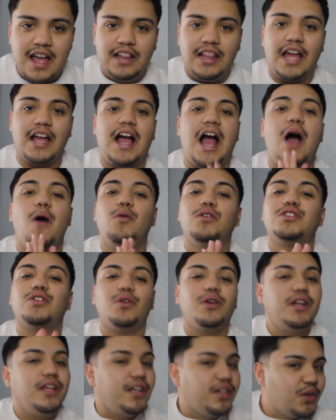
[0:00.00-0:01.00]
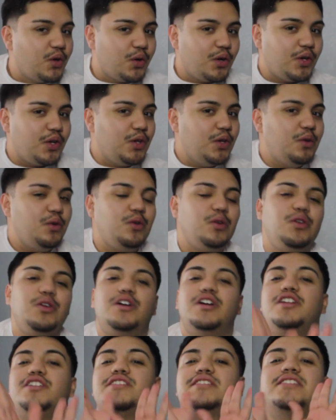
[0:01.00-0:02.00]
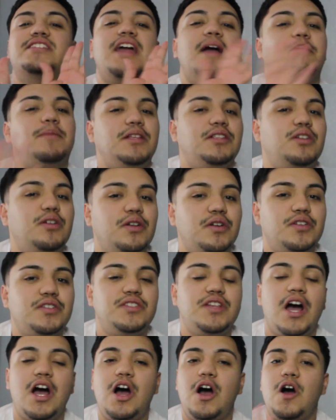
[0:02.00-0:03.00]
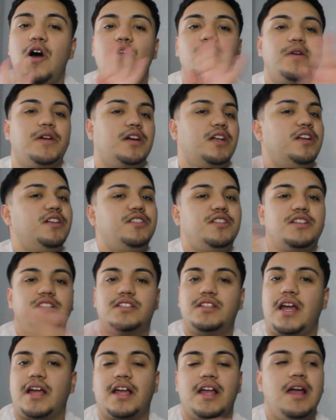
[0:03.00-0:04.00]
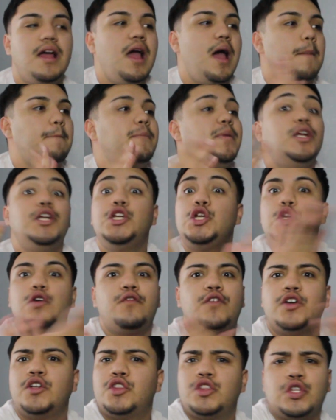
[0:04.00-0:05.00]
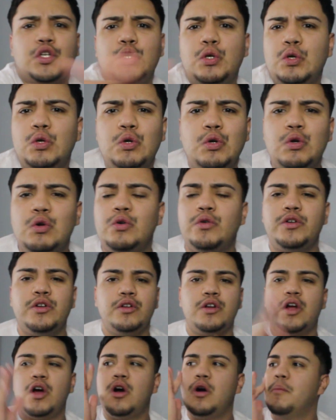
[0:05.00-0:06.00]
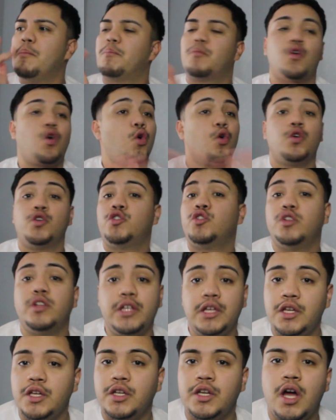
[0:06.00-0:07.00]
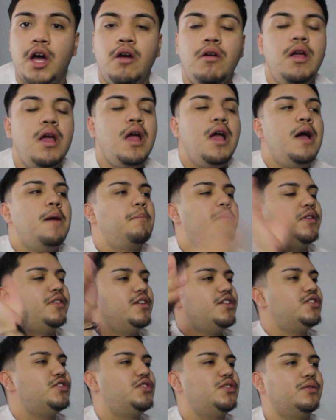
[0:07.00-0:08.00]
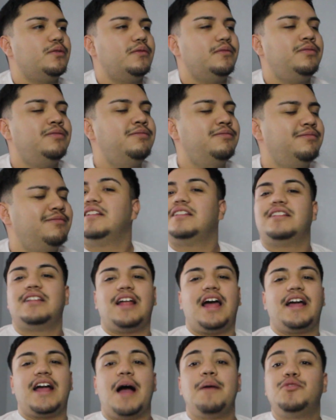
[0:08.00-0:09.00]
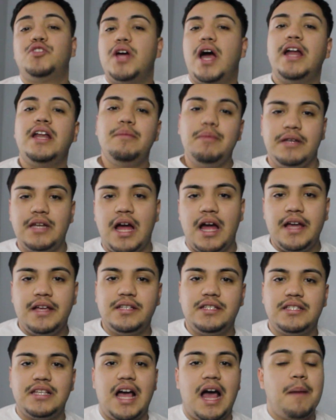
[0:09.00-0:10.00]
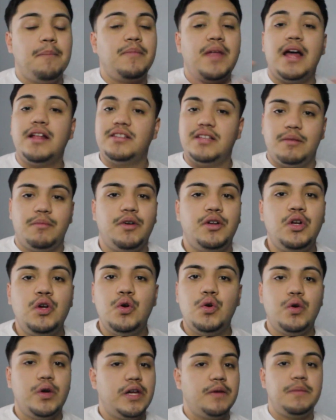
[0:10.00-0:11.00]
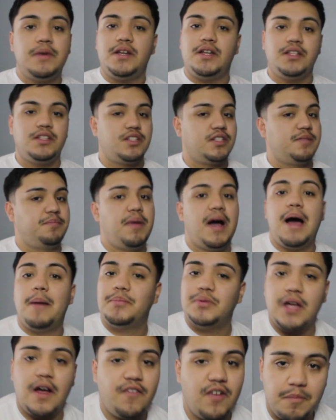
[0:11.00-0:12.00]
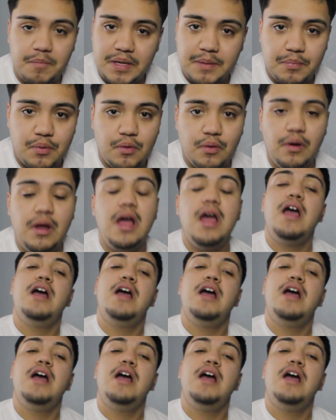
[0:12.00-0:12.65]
Like, I was already ignoring you. You could have just kept it to yourself. We could have just like maneuvered through, you know, cordially, you know. But this dude, like, I'm trying to be nice. I'm not someone who immediately just pops off on people.